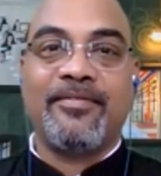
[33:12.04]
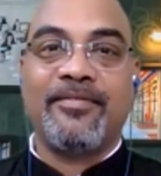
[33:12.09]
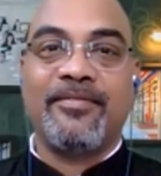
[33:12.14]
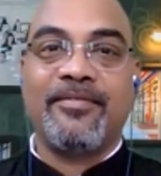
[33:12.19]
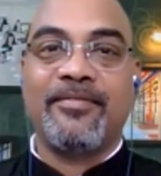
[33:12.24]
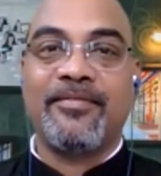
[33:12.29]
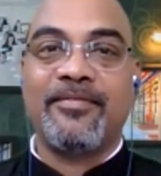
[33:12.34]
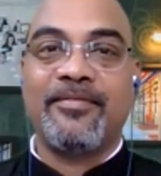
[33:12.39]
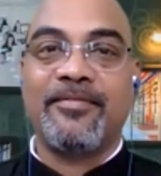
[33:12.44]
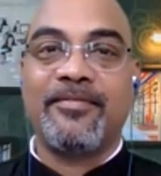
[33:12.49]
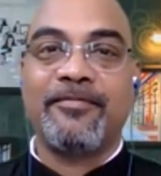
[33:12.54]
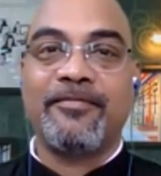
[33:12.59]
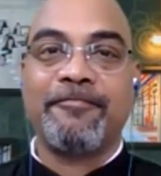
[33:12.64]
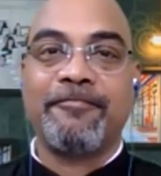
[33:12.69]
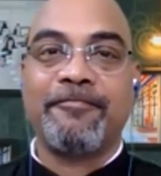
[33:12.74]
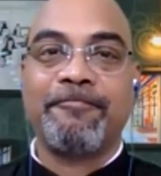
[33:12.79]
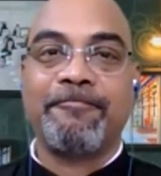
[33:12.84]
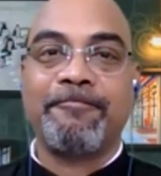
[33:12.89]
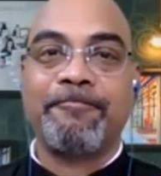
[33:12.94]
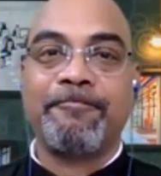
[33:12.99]

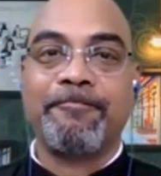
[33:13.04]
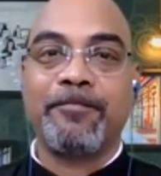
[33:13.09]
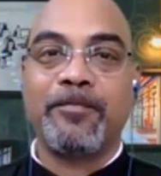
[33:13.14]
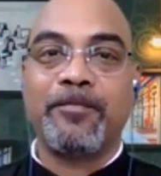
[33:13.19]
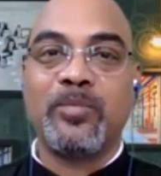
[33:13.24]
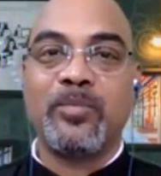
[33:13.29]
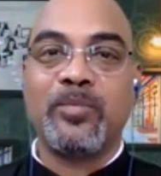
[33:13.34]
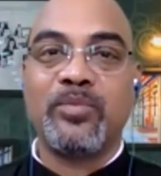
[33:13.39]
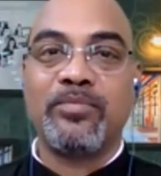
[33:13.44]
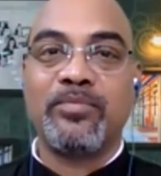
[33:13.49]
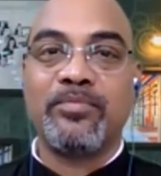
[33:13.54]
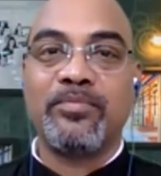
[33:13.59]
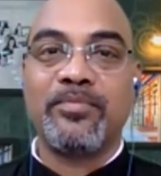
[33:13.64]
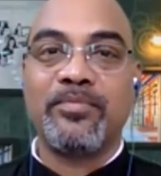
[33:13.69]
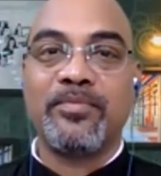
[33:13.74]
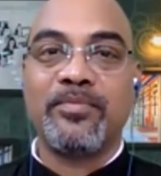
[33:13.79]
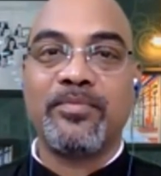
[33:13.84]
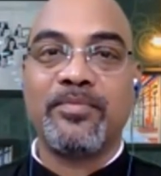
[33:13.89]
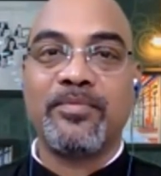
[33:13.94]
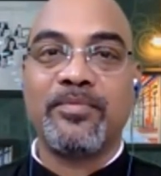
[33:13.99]

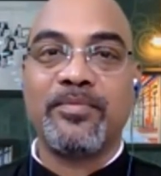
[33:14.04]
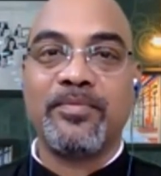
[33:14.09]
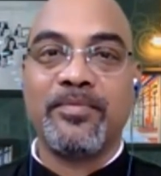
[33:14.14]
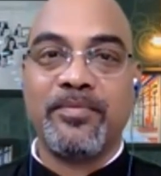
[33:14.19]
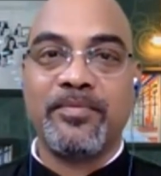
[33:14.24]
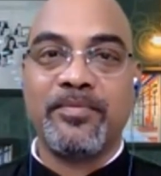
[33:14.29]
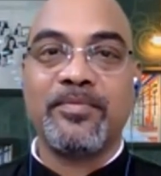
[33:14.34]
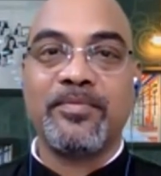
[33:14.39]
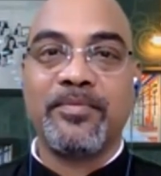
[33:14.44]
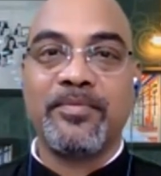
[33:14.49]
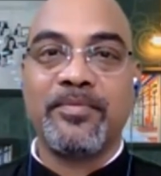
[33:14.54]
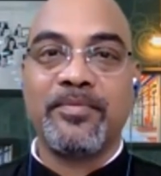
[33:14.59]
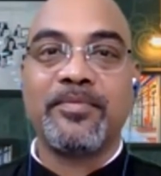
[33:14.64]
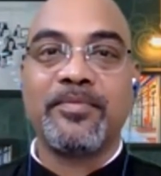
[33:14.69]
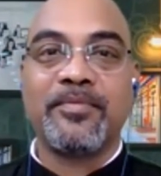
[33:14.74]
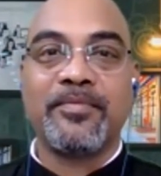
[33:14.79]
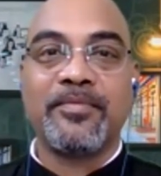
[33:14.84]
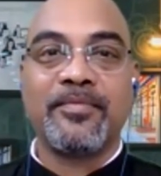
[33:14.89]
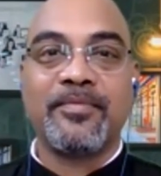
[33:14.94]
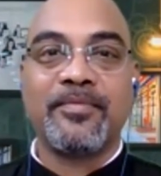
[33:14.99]

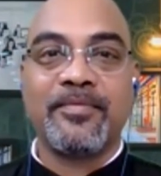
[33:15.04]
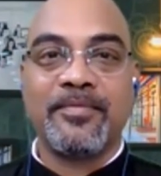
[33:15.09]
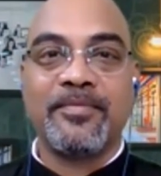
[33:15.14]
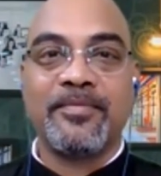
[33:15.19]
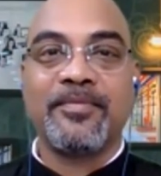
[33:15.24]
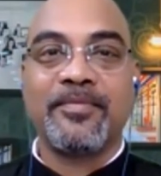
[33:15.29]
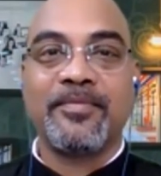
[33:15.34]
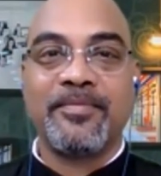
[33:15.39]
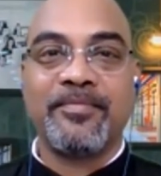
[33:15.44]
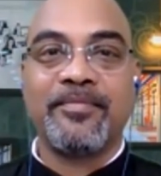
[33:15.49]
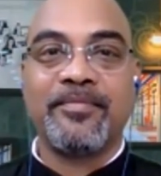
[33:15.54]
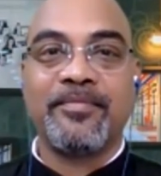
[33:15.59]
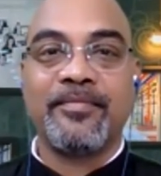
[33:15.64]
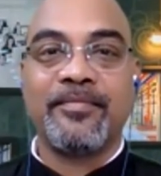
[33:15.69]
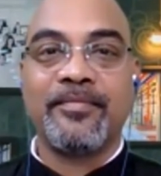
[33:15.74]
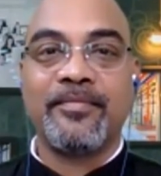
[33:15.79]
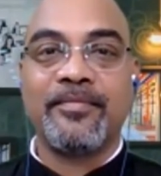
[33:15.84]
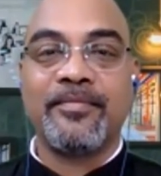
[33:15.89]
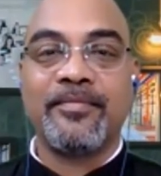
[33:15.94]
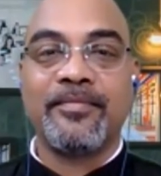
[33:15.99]

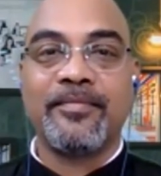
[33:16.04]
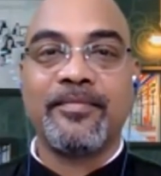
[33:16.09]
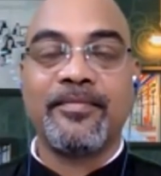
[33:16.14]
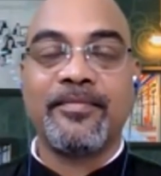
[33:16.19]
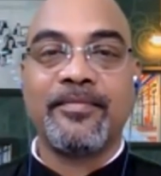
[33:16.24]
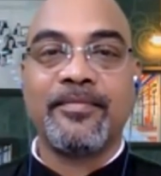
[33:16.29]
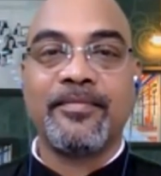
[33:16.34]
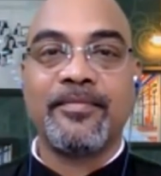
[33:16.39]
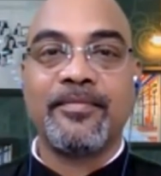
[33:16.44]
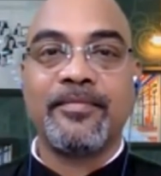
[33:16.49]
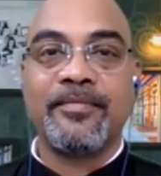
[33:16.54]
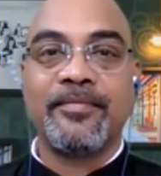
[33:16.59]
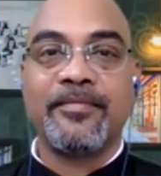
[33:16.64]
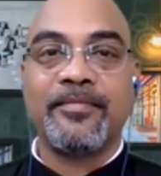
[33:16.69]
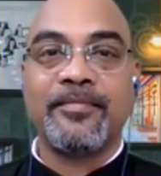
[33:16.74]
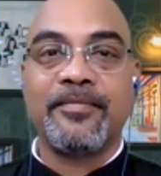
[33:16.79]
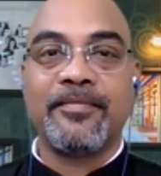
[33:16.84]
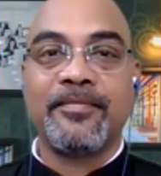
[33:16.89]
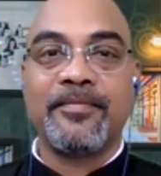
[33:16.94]
This person isn't speaking.